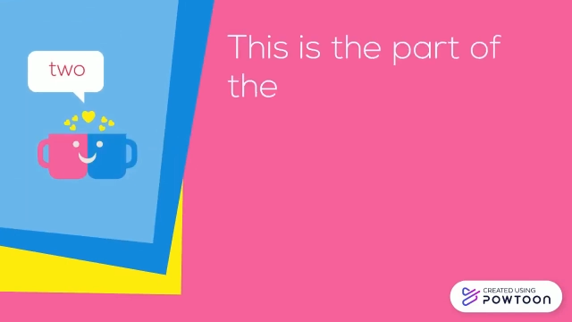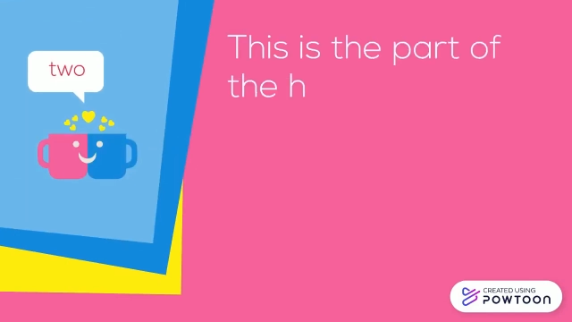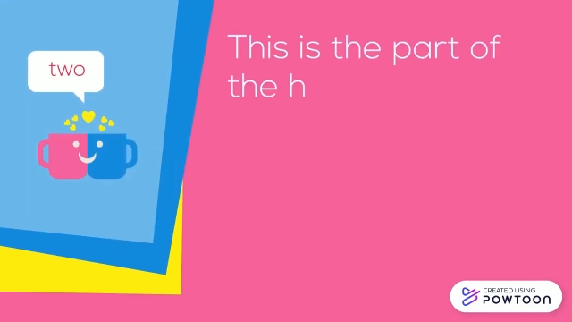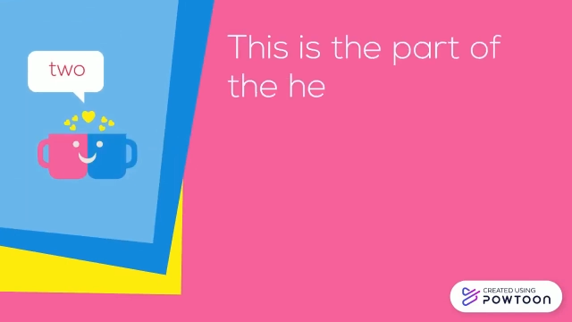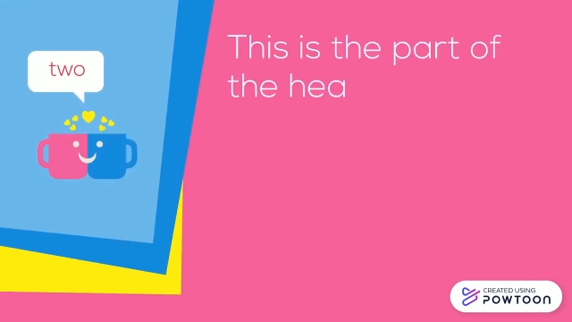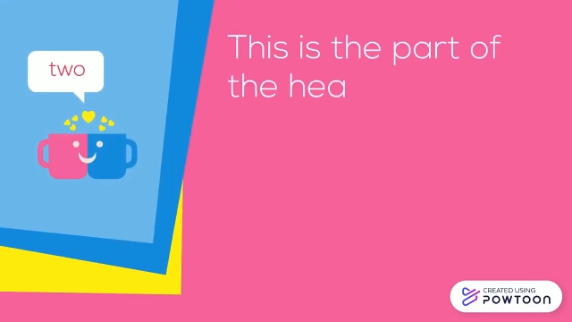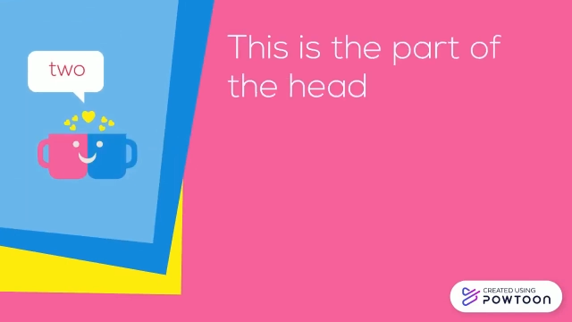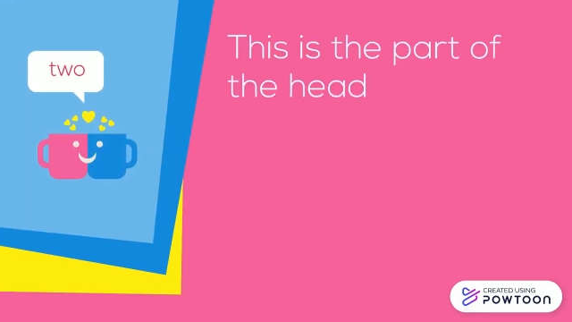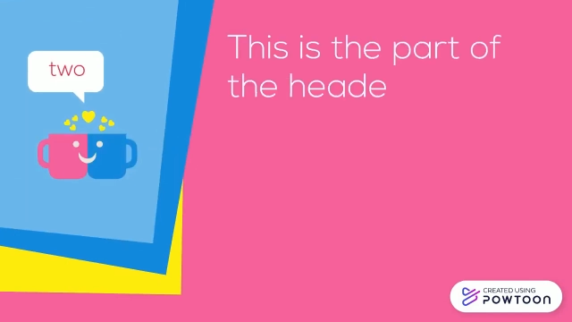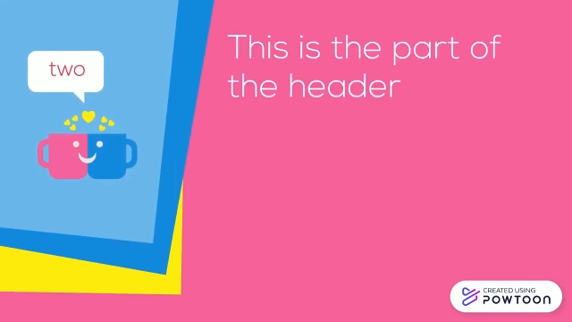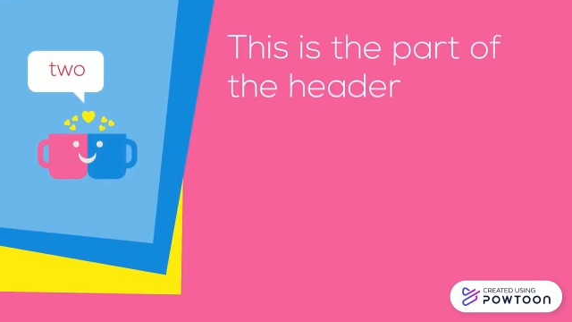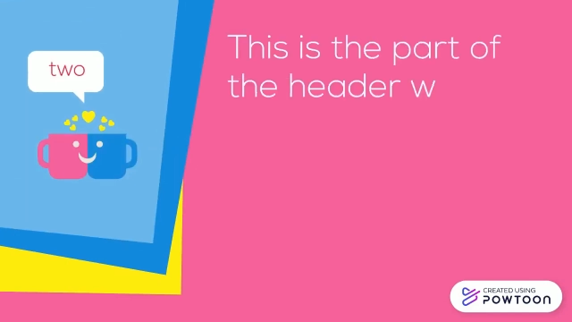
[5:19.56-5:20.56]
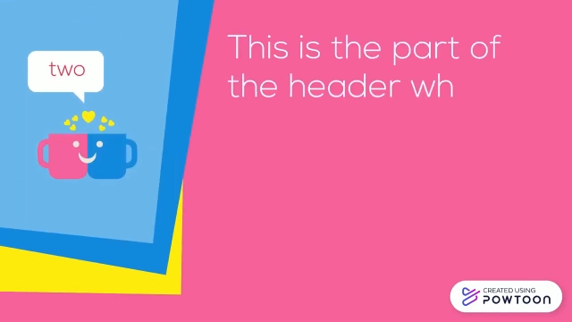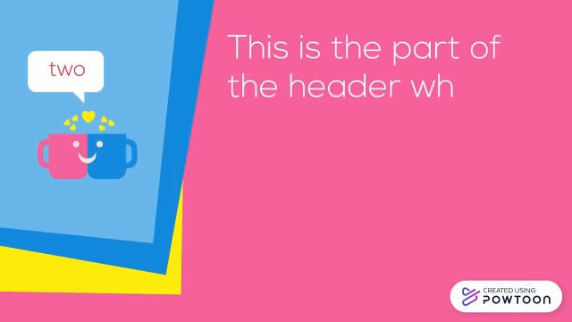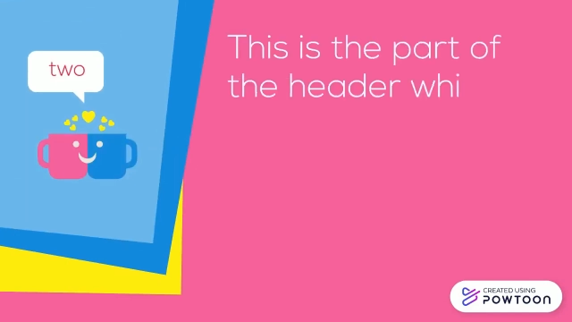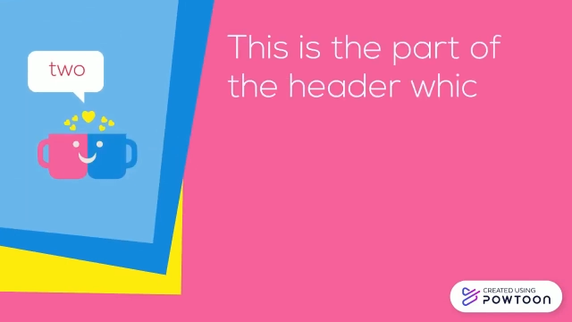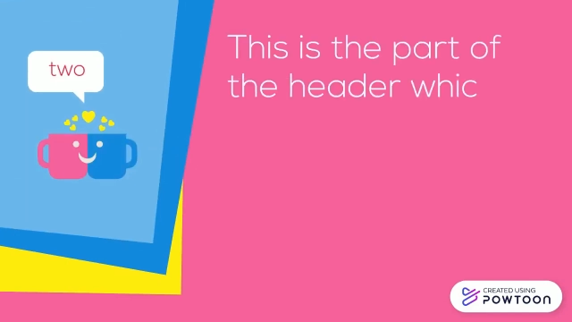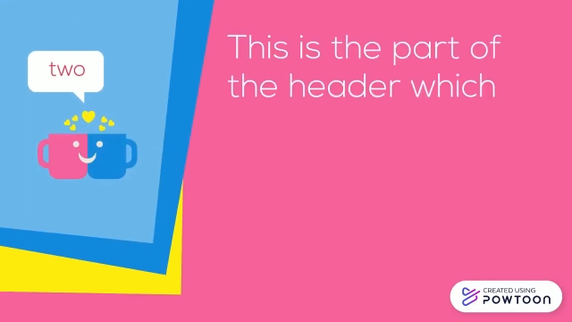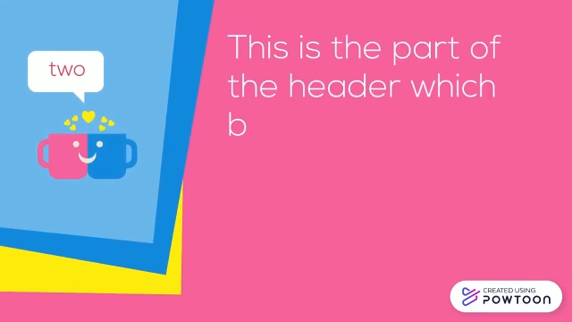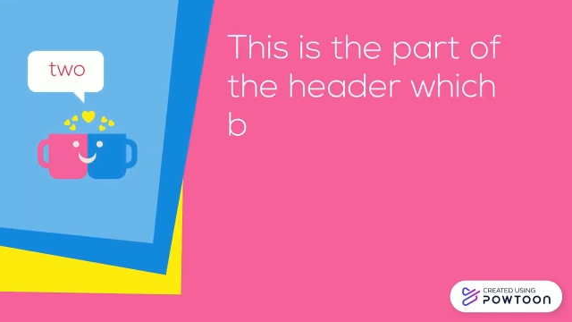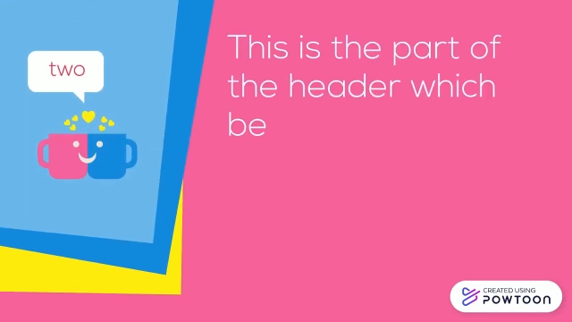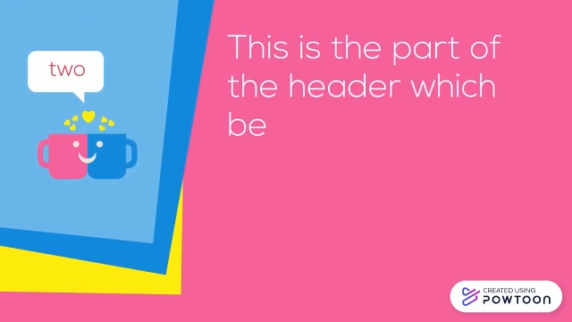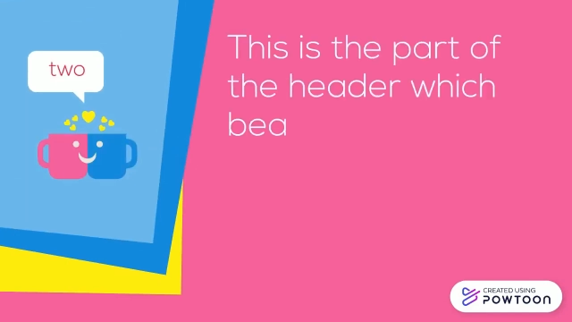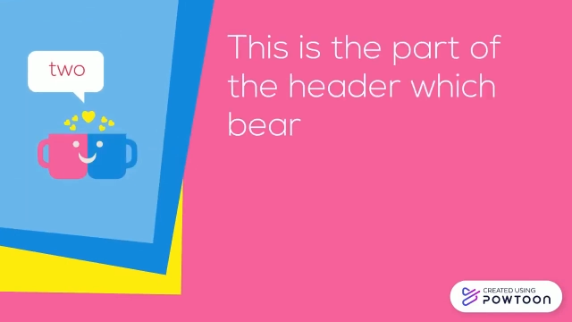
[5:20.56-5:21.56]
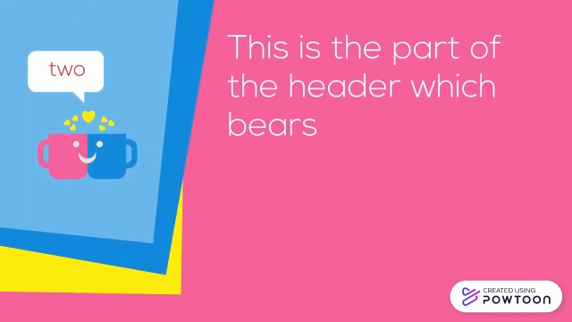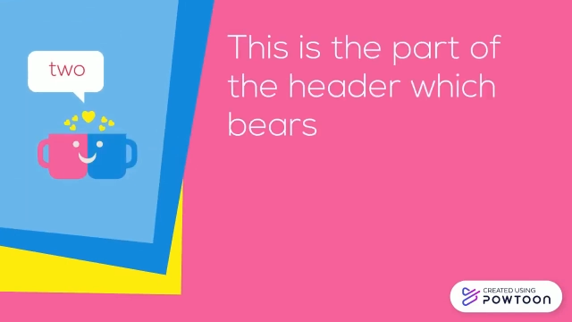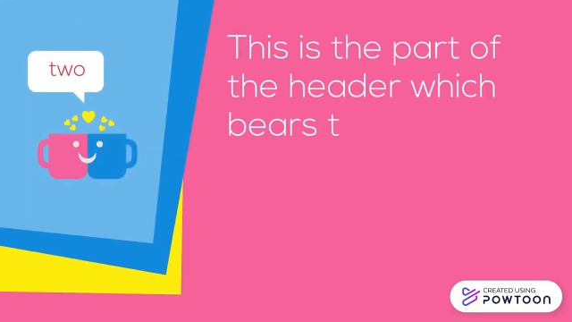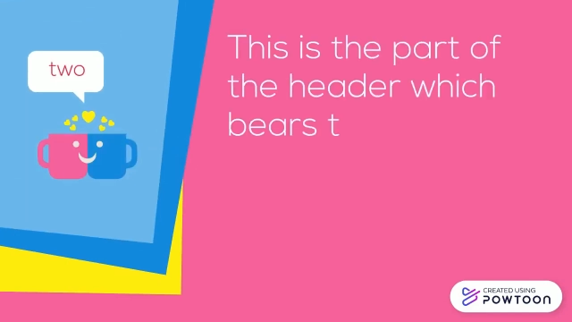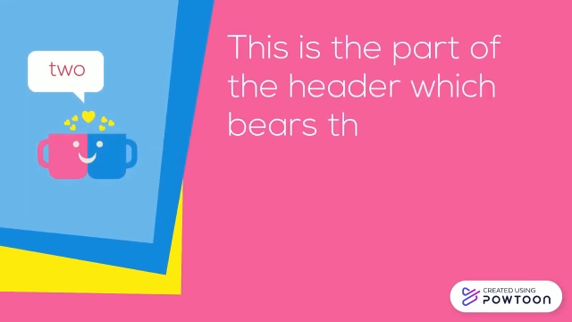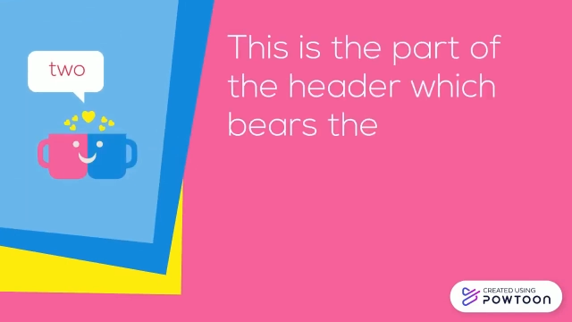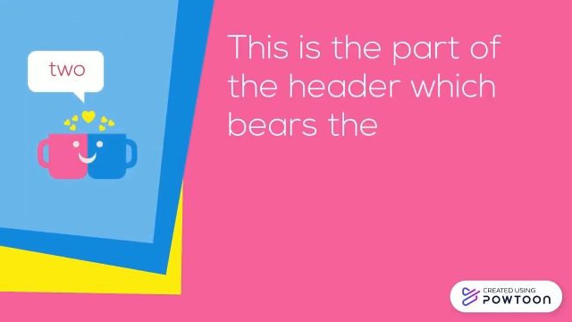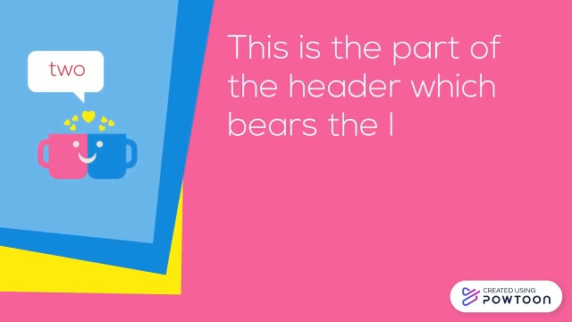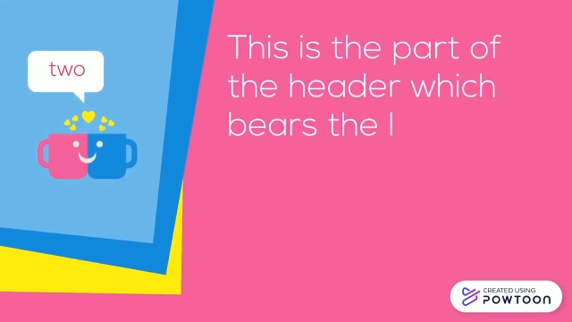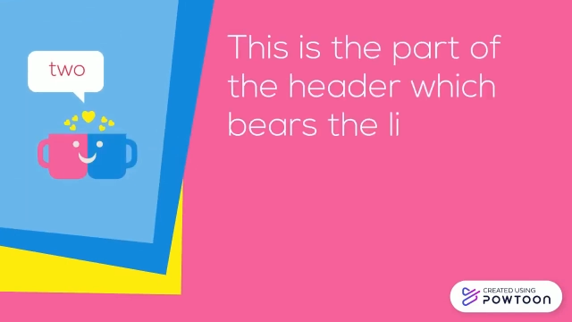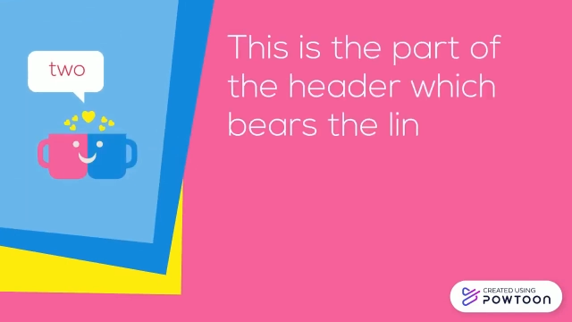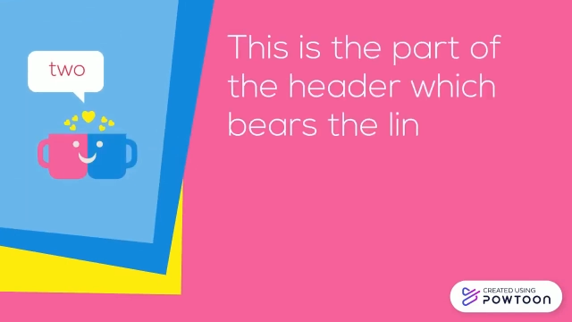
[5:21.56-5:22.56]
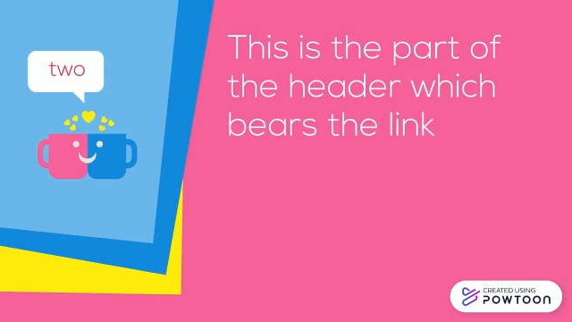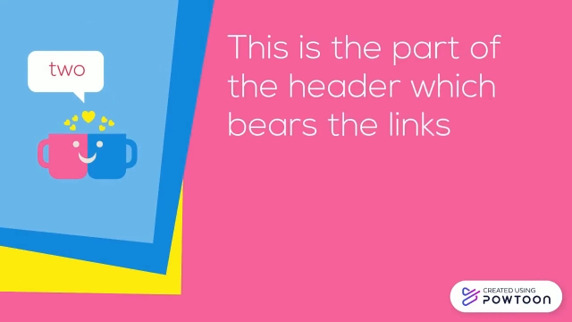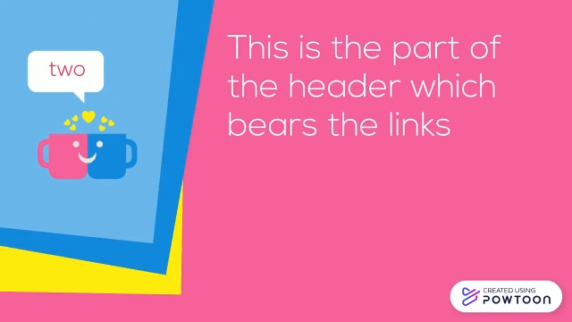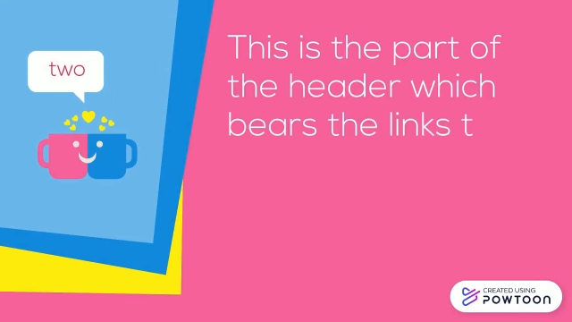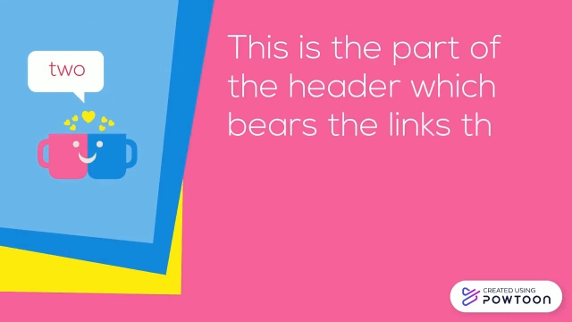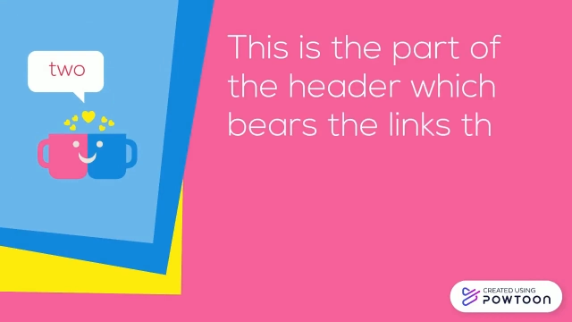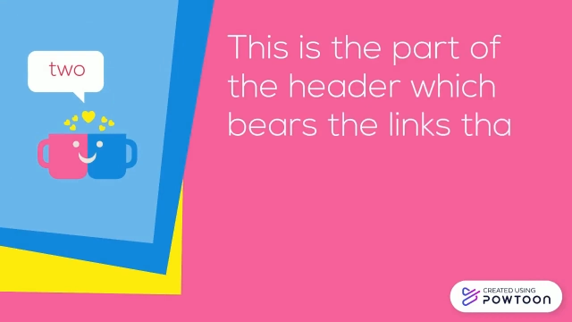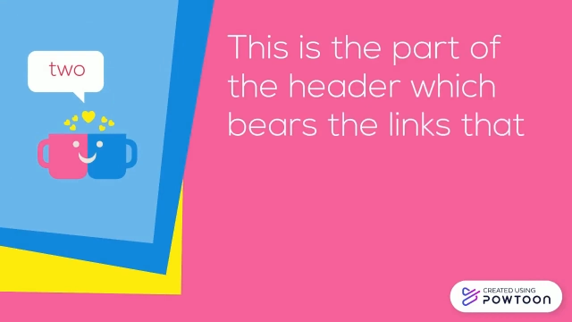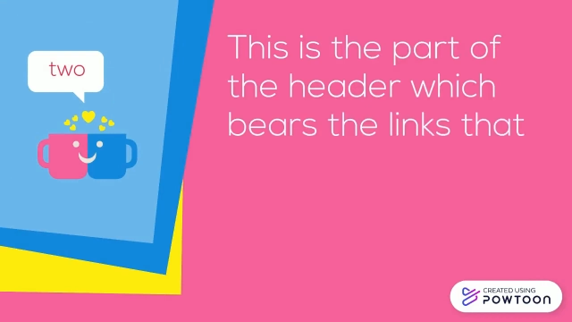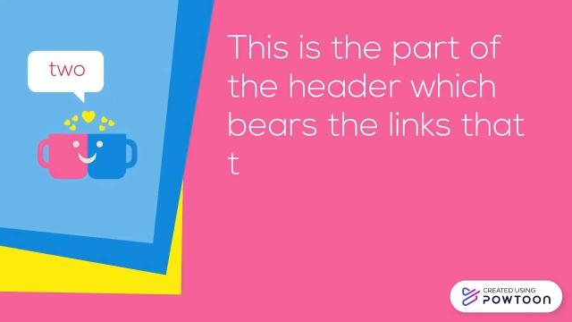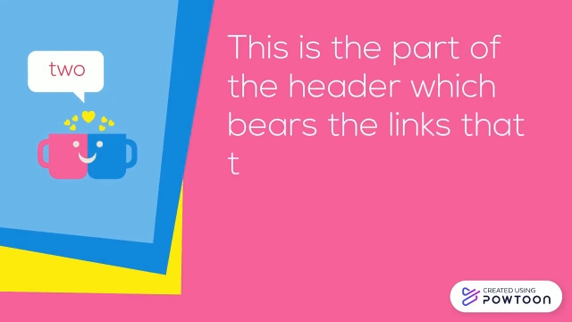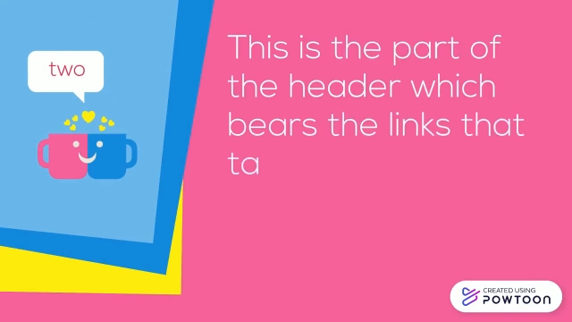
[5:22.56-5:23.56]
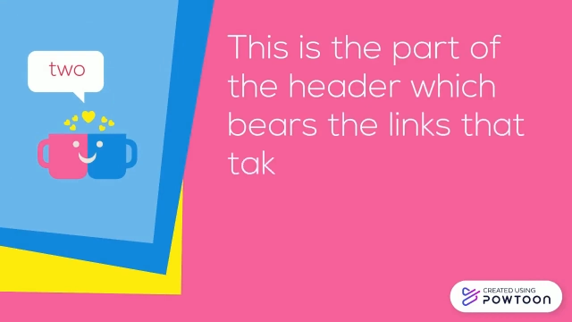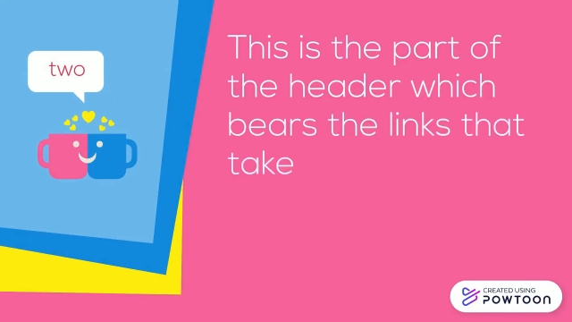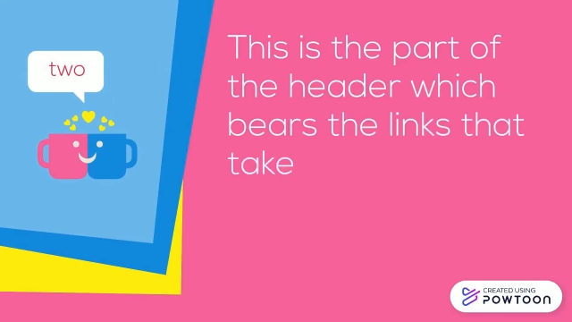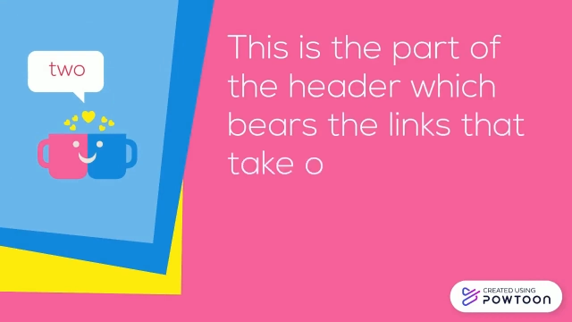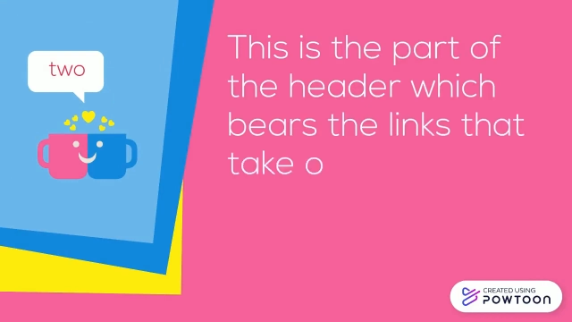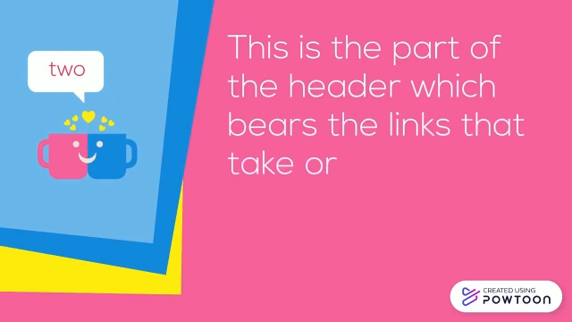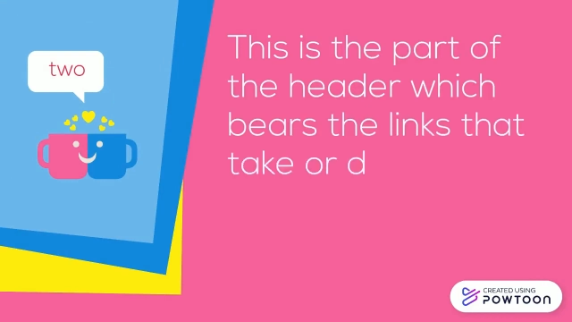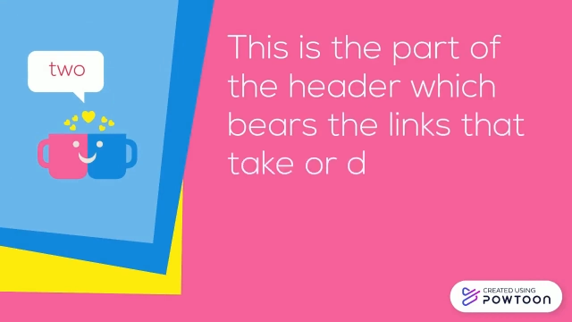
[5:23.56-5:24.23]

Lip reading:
(no speaker visible)